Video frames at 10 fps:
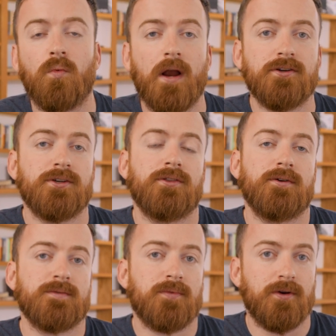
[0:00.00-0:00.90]
where should
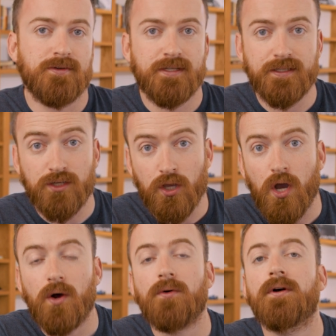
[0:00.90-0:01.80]
those proceeds
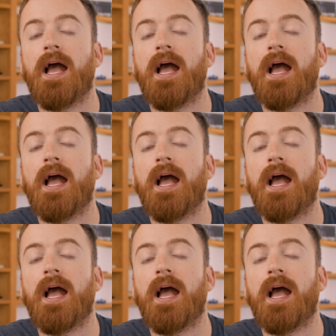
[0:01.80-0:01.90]
go?